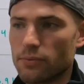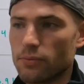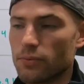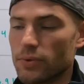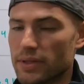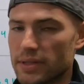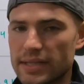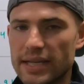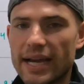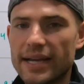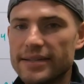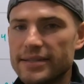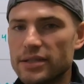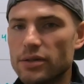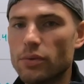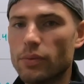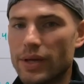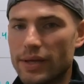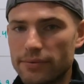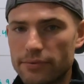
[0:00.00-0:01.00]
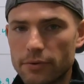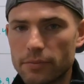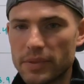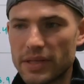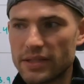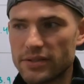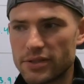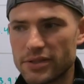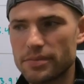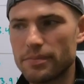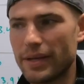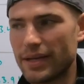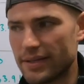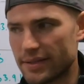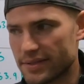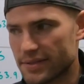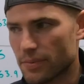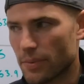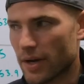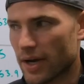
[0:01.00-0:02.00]
really ideal weight for me, just
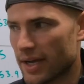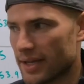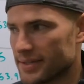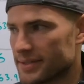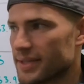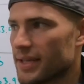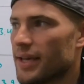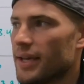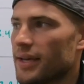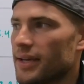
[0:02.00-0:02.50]
maintenance wise,